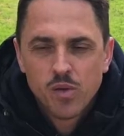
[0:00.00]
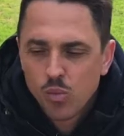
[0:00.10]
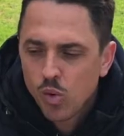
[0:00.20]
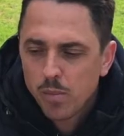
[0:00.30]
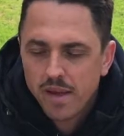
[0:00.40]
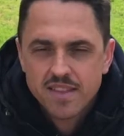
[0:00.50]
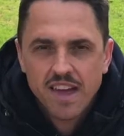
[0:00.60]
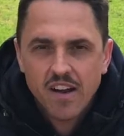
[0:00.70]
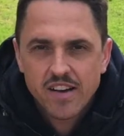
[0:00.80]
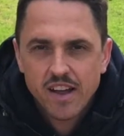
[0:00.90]
welcome back to
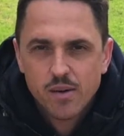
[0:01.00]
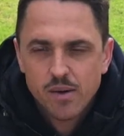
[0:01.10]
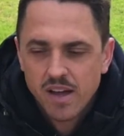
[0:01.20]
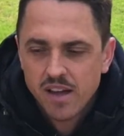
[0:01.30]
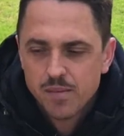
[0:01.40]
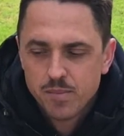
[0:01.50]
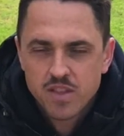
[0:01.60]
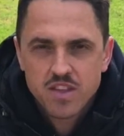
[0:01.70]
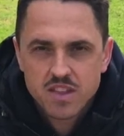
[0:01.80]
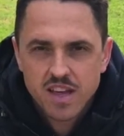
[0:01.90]
Carradale.
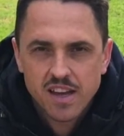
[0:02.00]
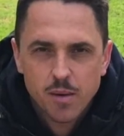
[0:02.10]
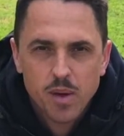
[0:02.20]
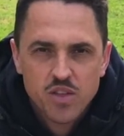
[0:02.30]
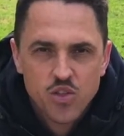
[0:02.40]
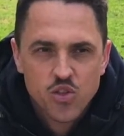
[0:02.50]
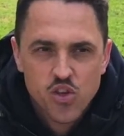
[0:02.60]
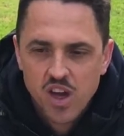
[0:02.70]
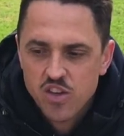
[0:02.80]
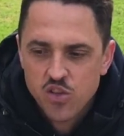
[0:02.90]
As you can see, not much has
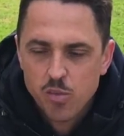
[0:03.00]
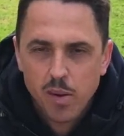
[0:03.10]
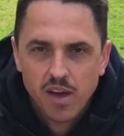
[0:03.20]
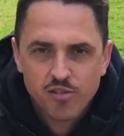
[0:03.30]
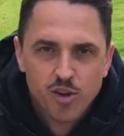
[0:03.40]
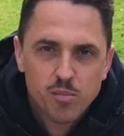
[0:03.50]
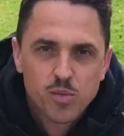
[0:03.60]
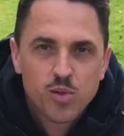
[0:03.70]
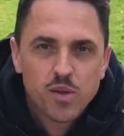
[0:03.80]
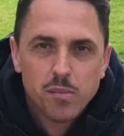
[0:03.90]
changed apart from
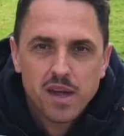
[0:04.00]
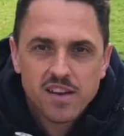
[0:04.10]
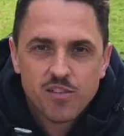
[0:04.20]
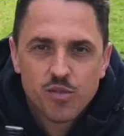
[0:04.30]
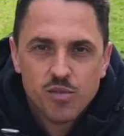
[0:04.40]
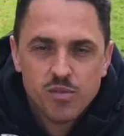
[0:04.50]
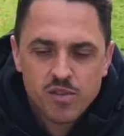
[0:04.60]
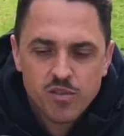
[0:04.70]
talking about a different